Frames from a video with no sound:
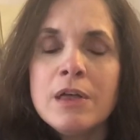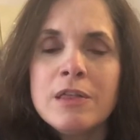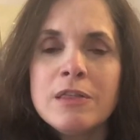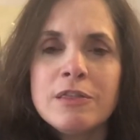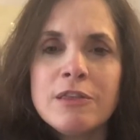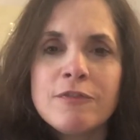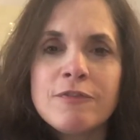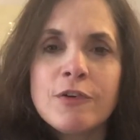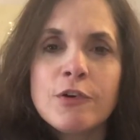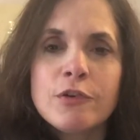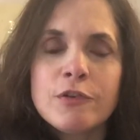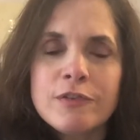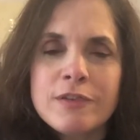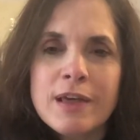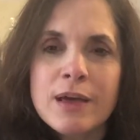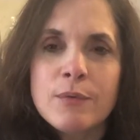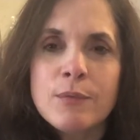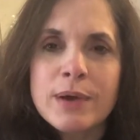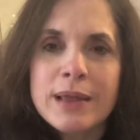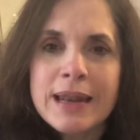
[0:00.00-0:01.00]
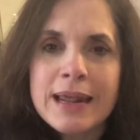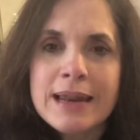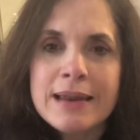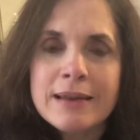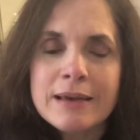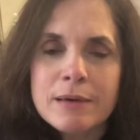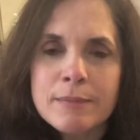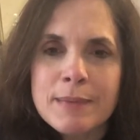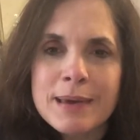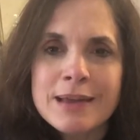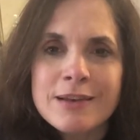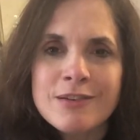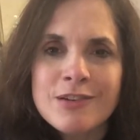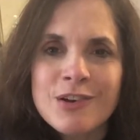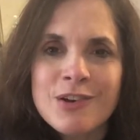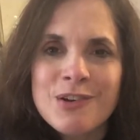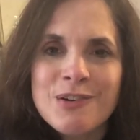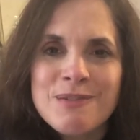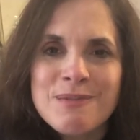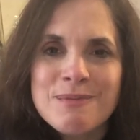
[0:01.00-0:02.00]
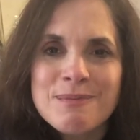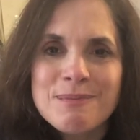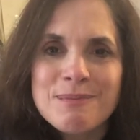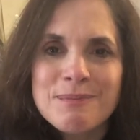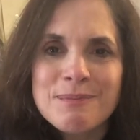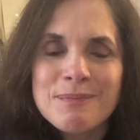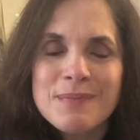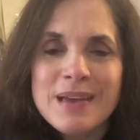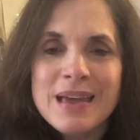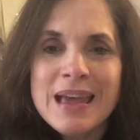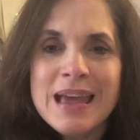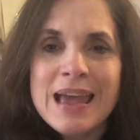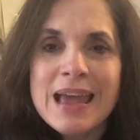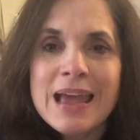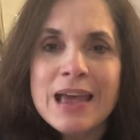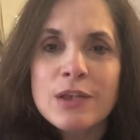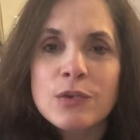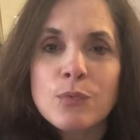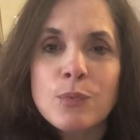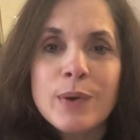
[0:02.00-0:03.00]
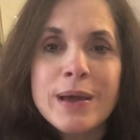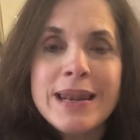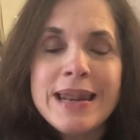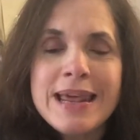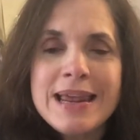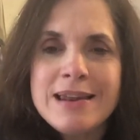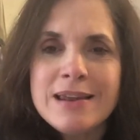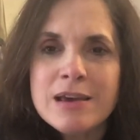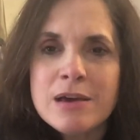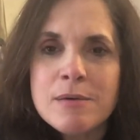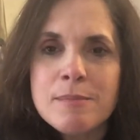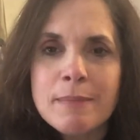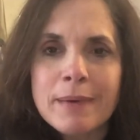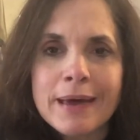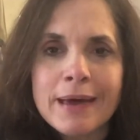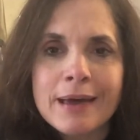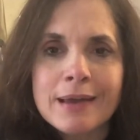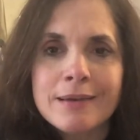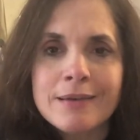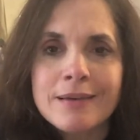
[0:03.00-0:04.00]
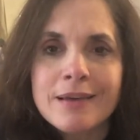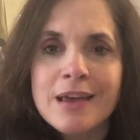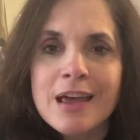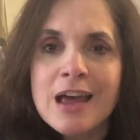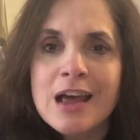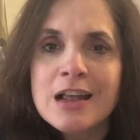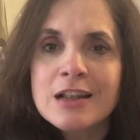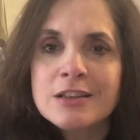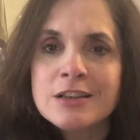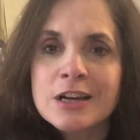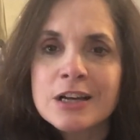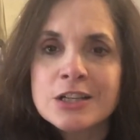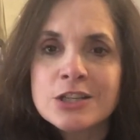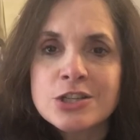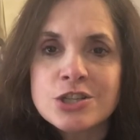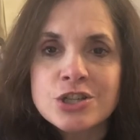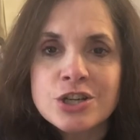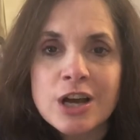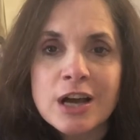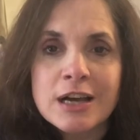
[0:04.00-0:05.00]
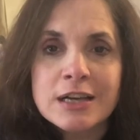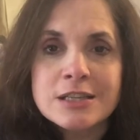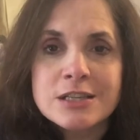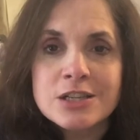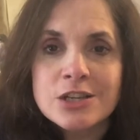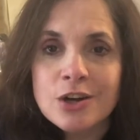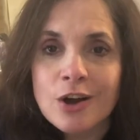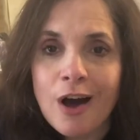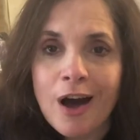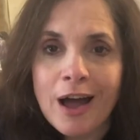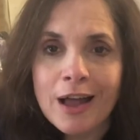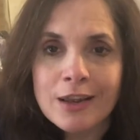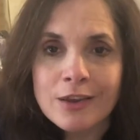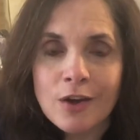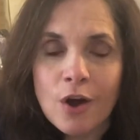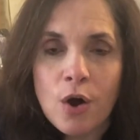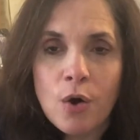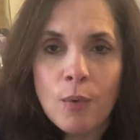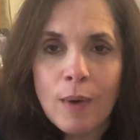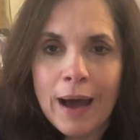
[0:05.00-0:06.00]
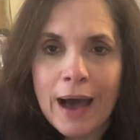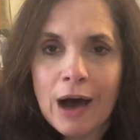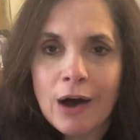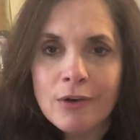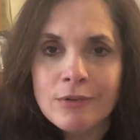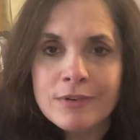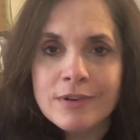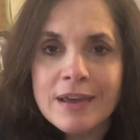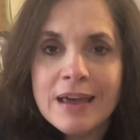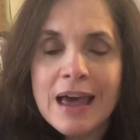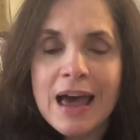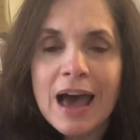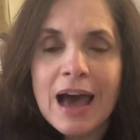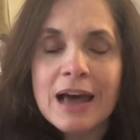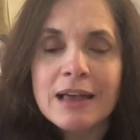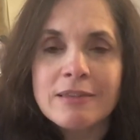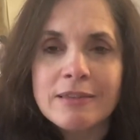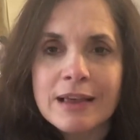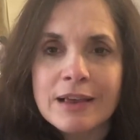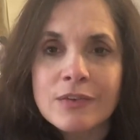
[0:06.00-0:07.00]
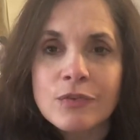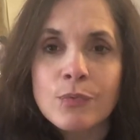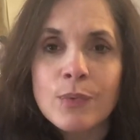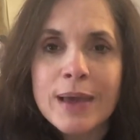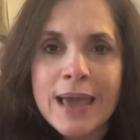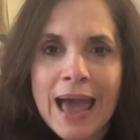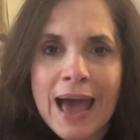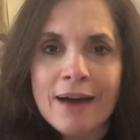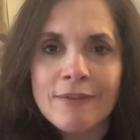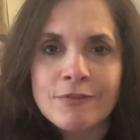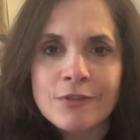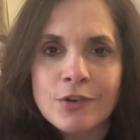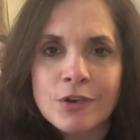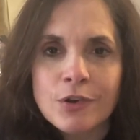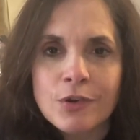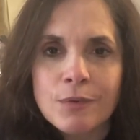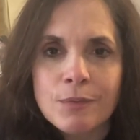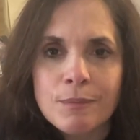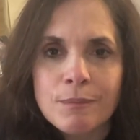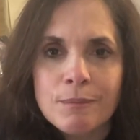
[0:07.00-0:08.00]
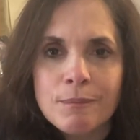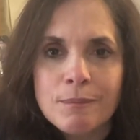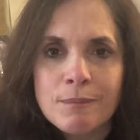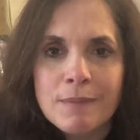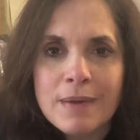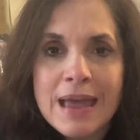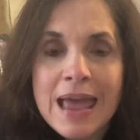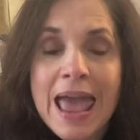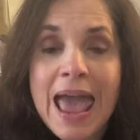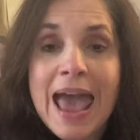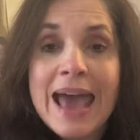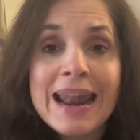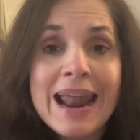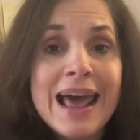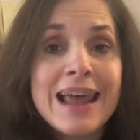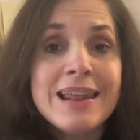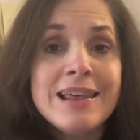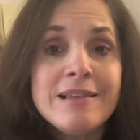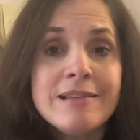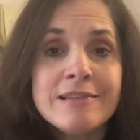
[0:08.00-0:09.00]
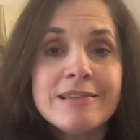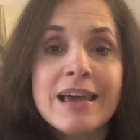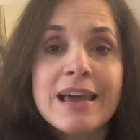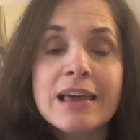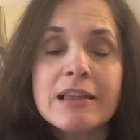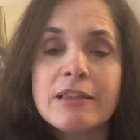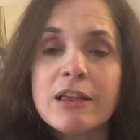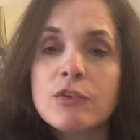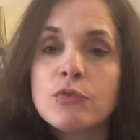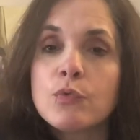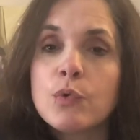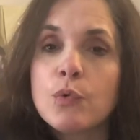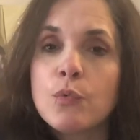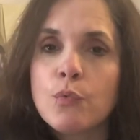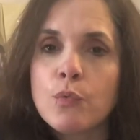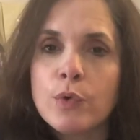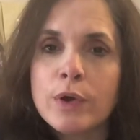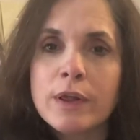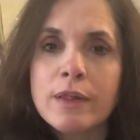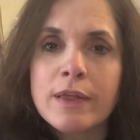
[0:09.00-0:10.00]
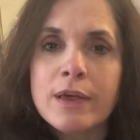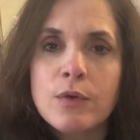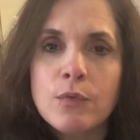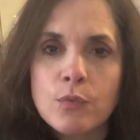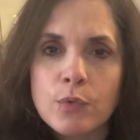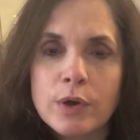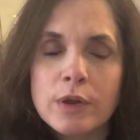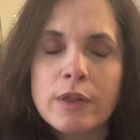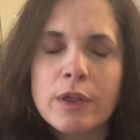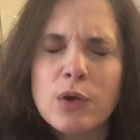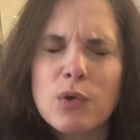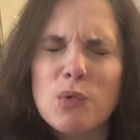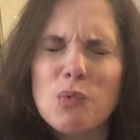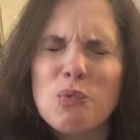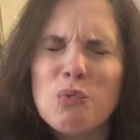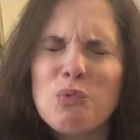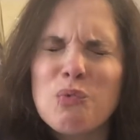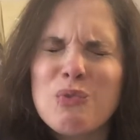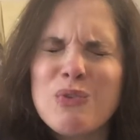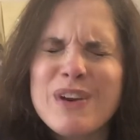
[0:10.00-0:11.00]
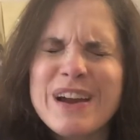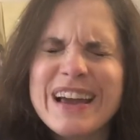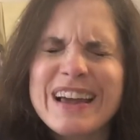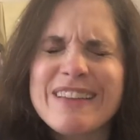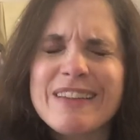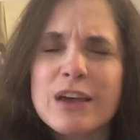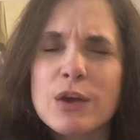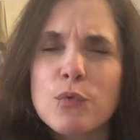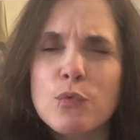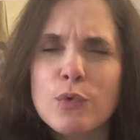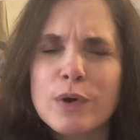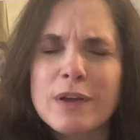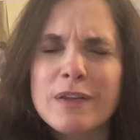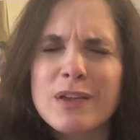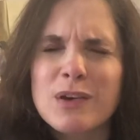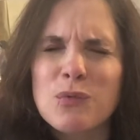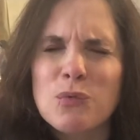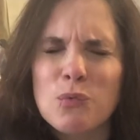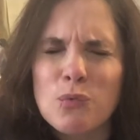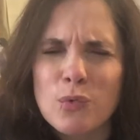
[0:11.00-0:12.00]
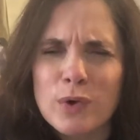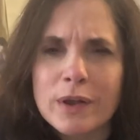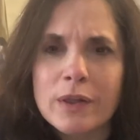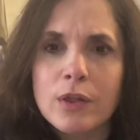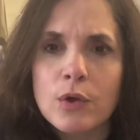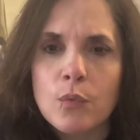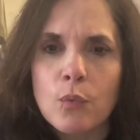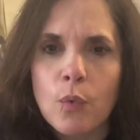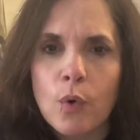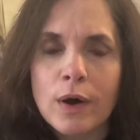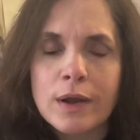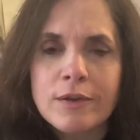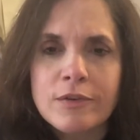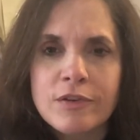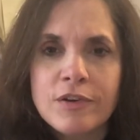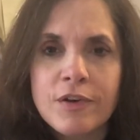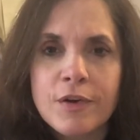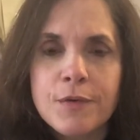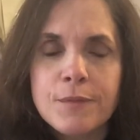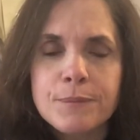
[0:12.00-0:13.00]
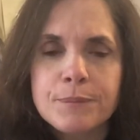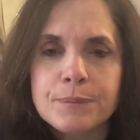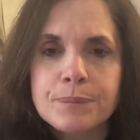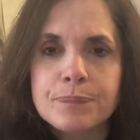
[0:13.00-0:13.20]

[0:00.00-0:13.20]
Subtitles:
The first thing we need to commit to is we need to commit to just not go out unless we have to. And I didn't say unless we really, really, really, really, really want to.